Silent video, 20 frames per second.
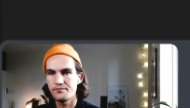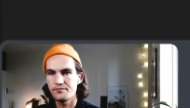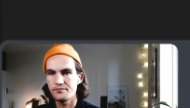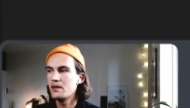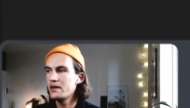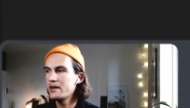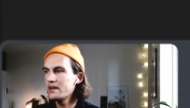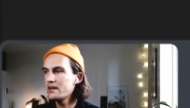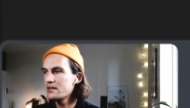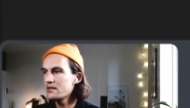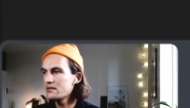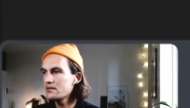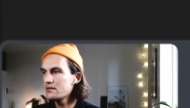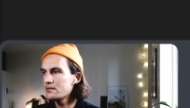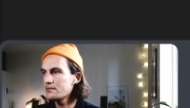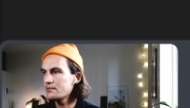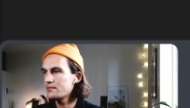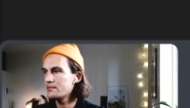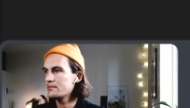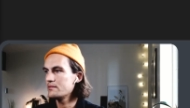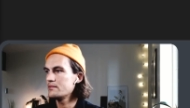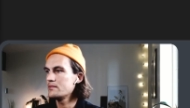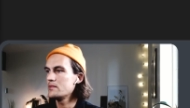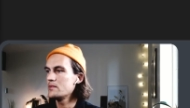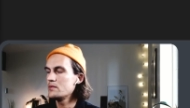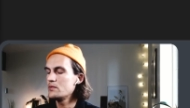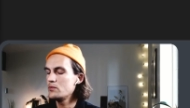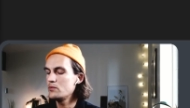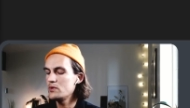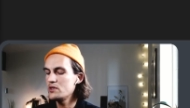and
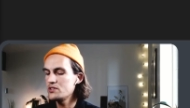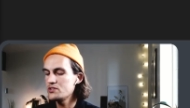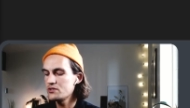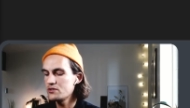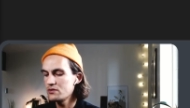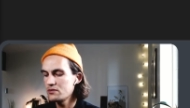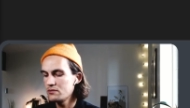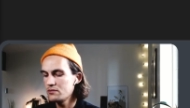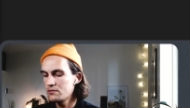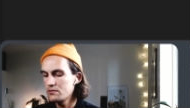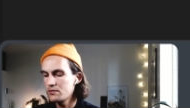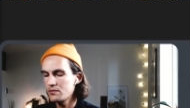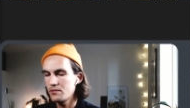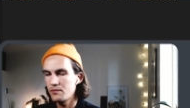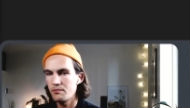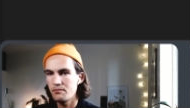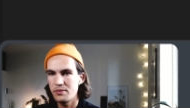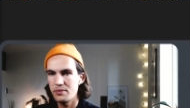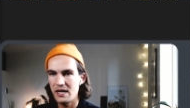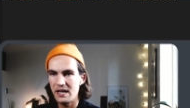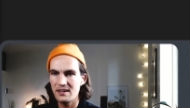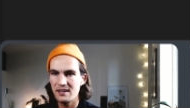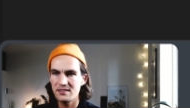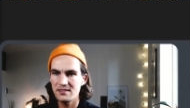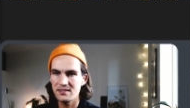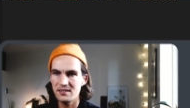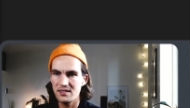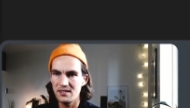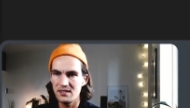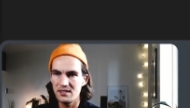we should pass
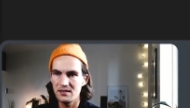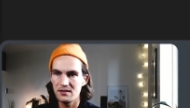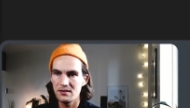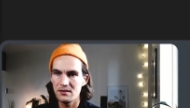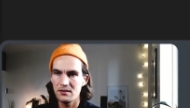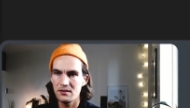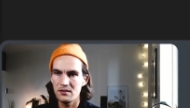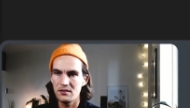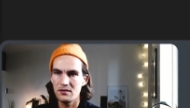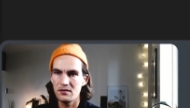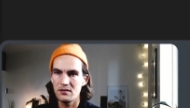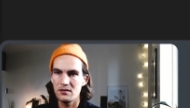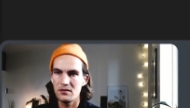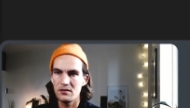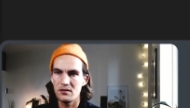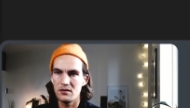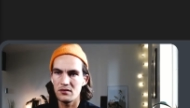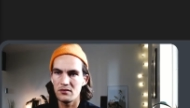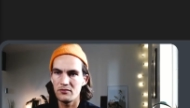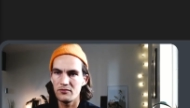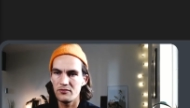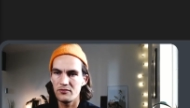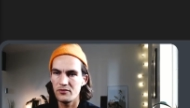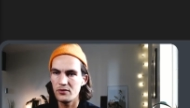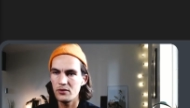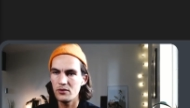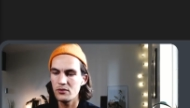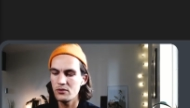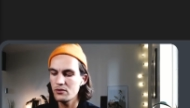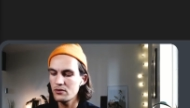in our
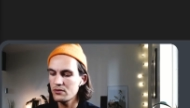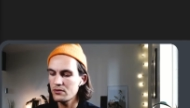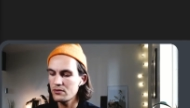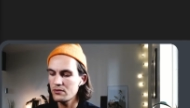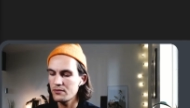frog